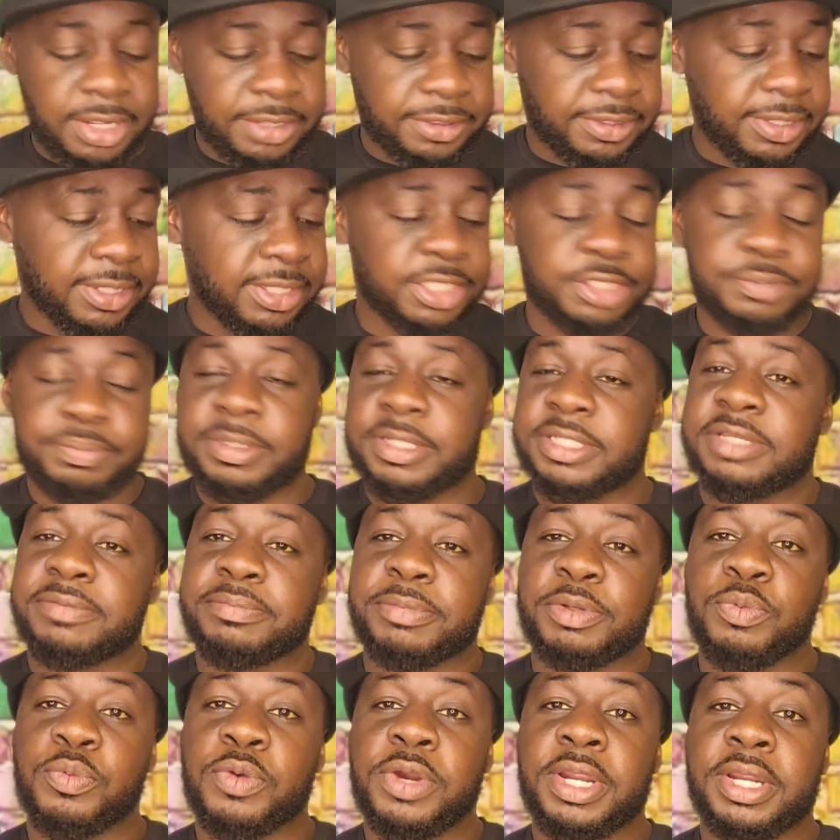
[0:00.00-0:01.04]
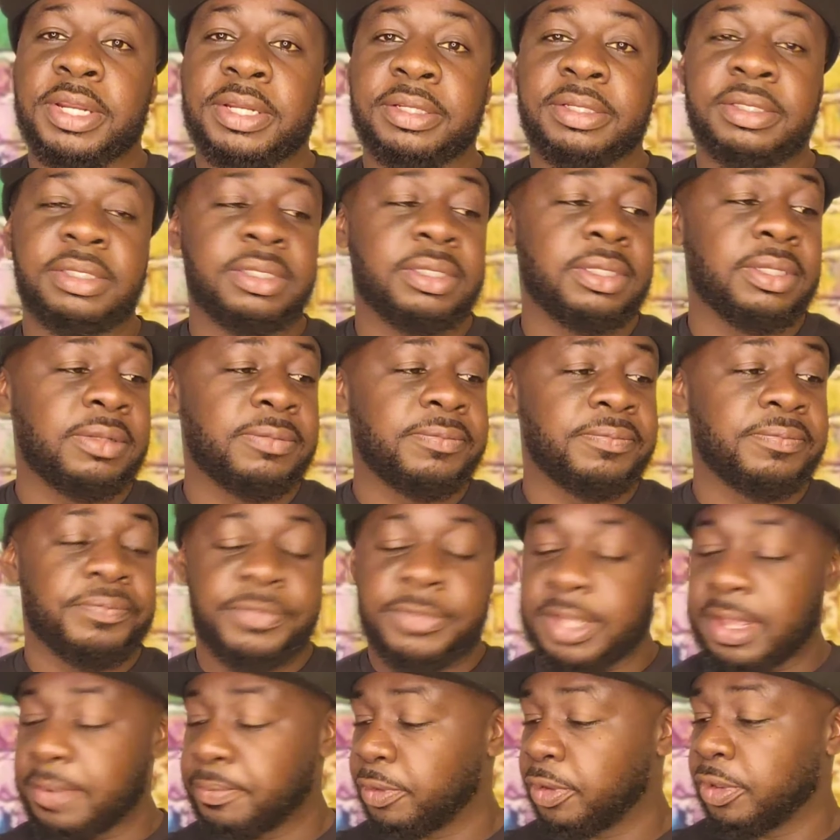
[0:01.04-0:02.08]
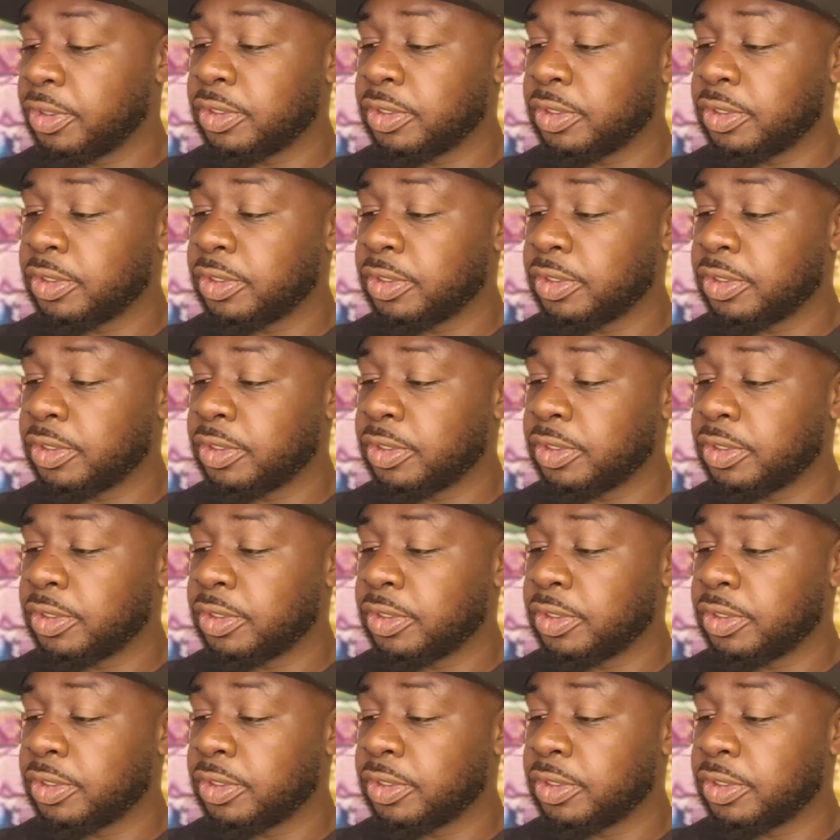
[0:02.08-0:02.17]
I think it's because I've been wearing Emperor